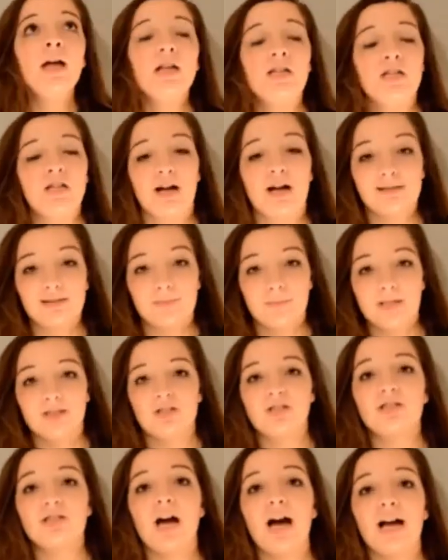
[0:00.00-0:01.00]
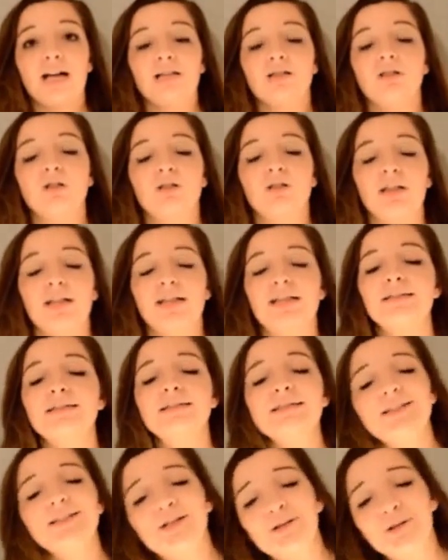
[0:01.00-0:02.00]
Not to mention, I look like
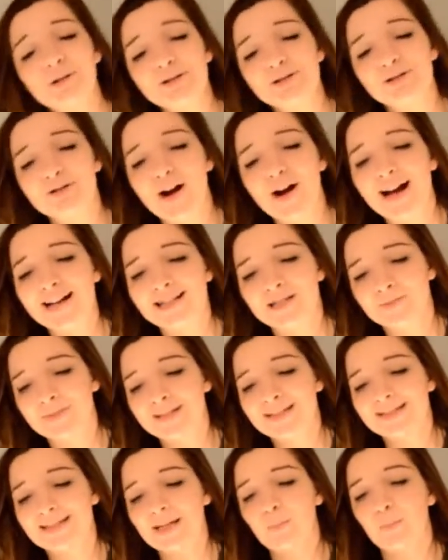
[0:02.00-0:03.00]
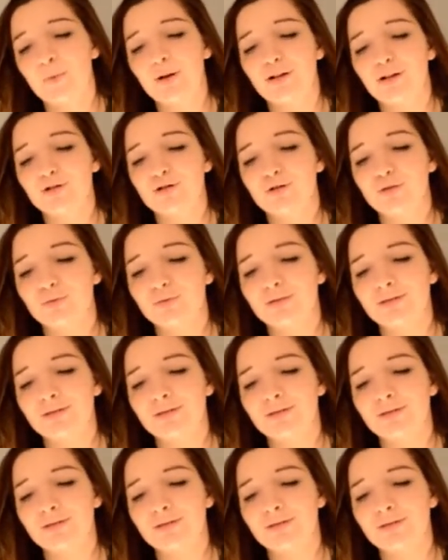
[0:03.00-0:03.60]
literal trash because I'm wearing a school